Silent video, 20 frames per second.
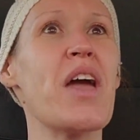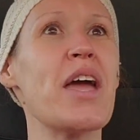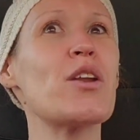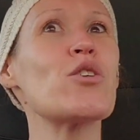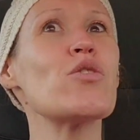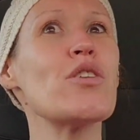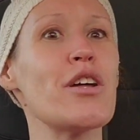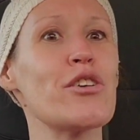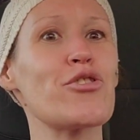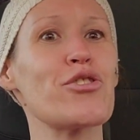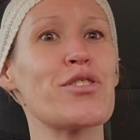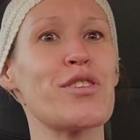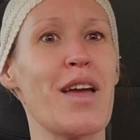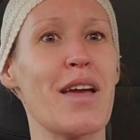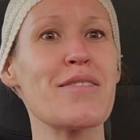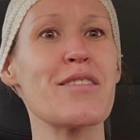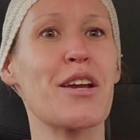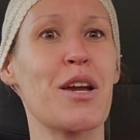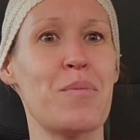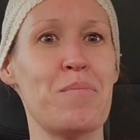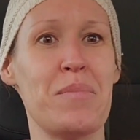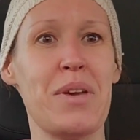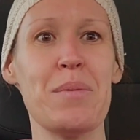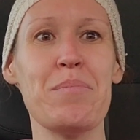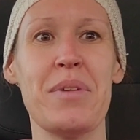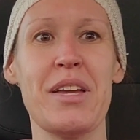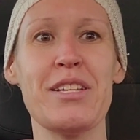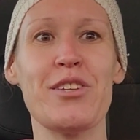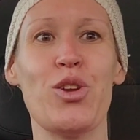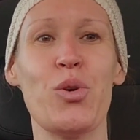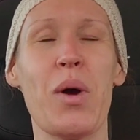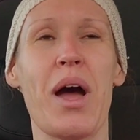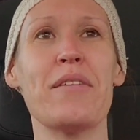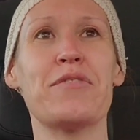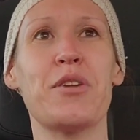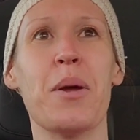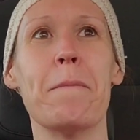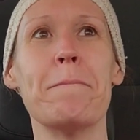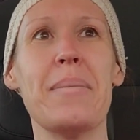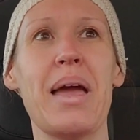they don't understand the commitment you
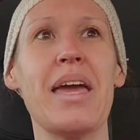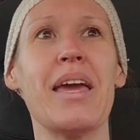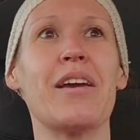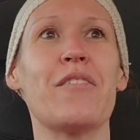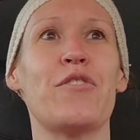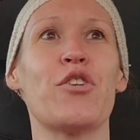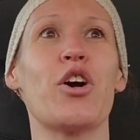have to make